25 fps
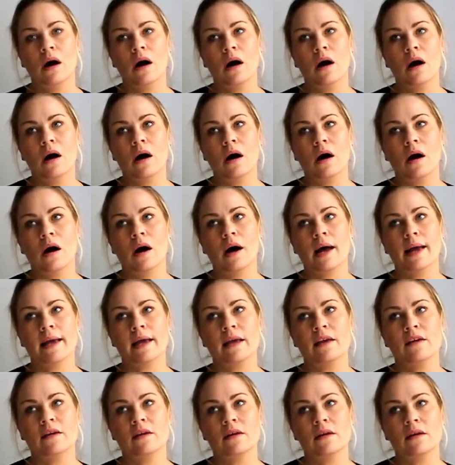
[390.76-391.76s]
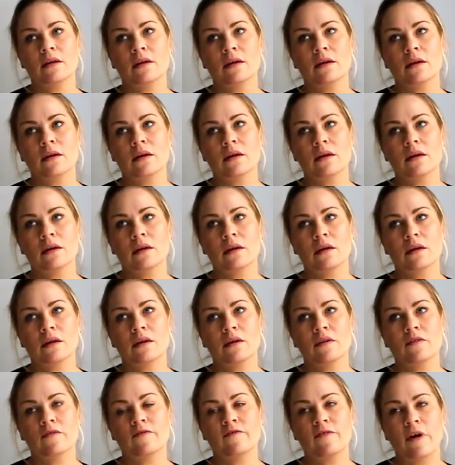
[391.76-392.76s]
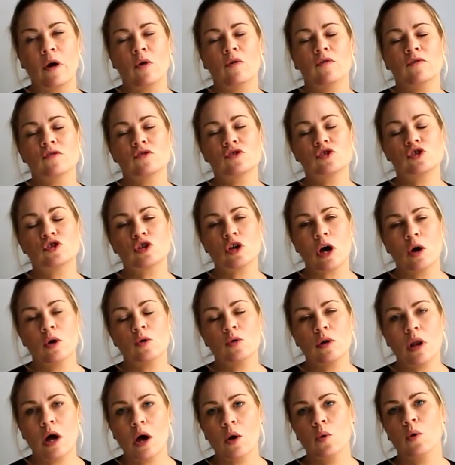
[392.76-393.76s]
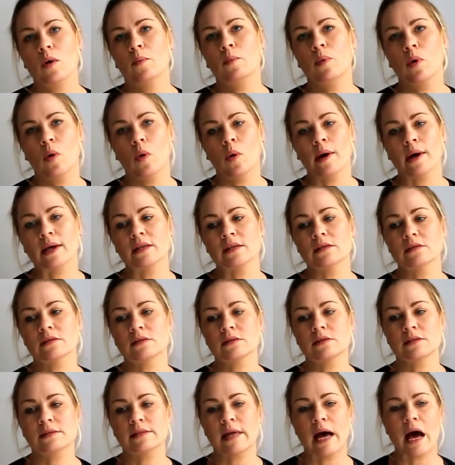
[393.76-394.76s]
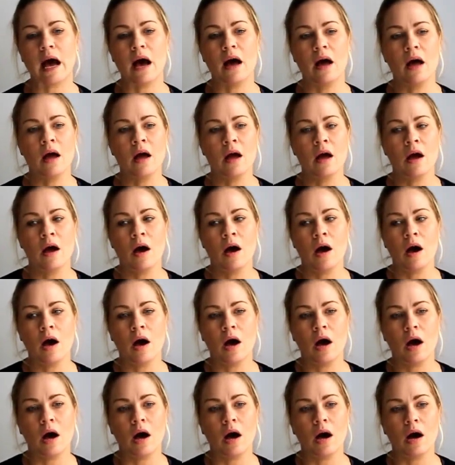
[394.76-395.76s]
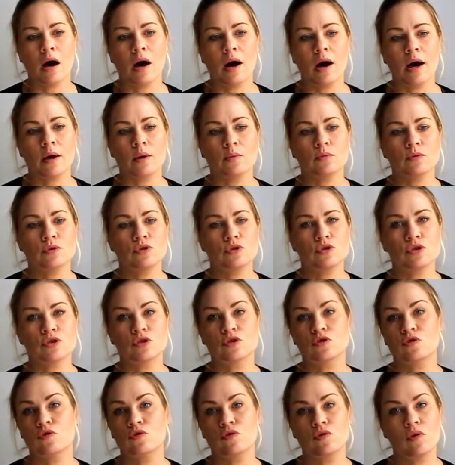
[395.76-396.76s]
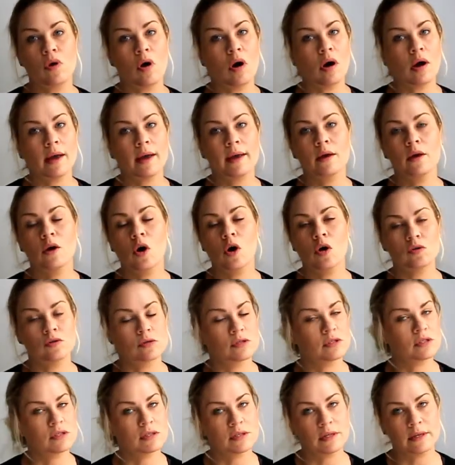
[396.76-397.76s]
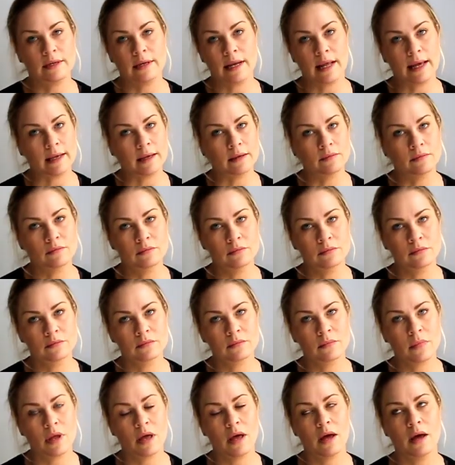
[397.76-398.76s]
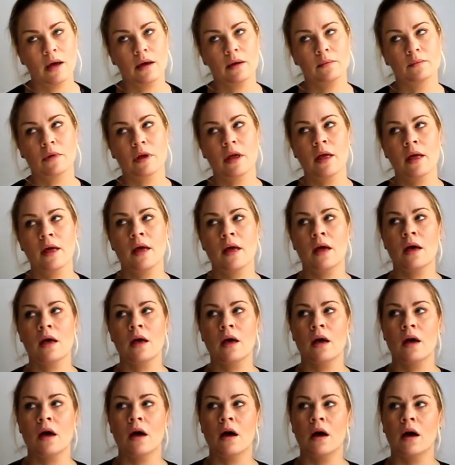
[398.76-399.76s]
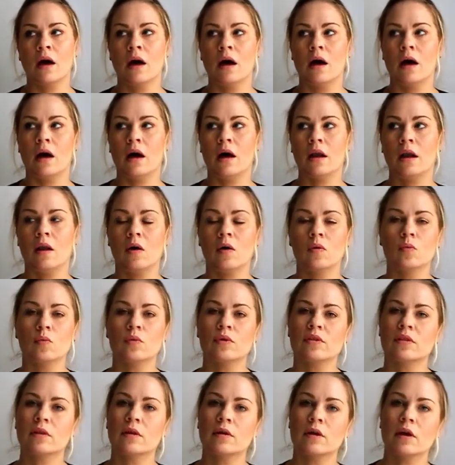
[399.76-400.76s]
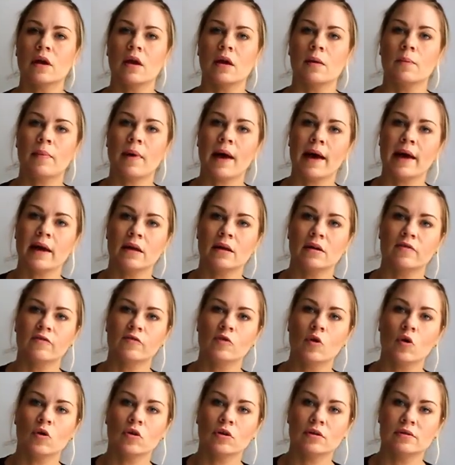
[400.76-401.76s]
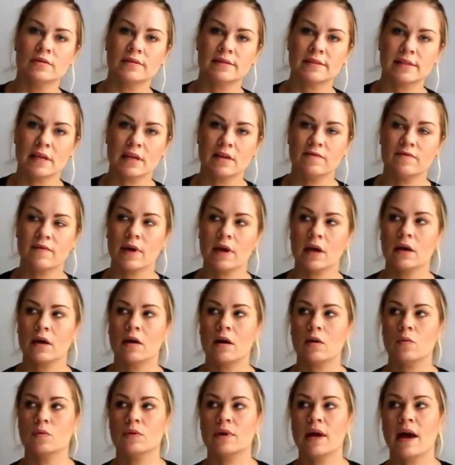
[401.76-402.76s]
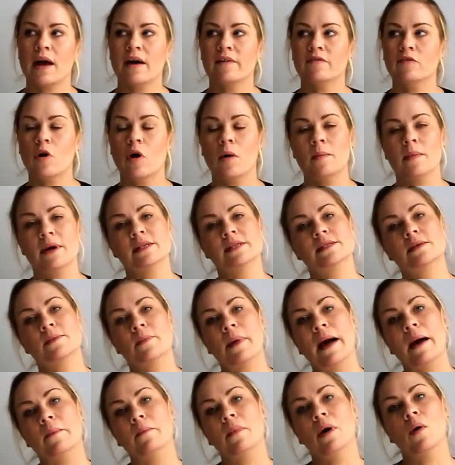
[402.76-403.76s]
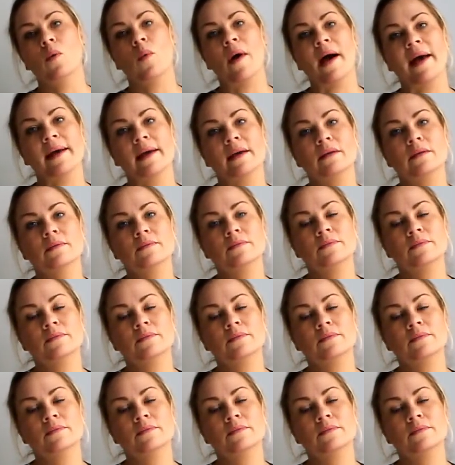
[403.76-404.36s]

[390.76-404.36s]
I felt so low at points that I would just cry constantly. Along with the pain of not conceiving, I would have comments about my weight,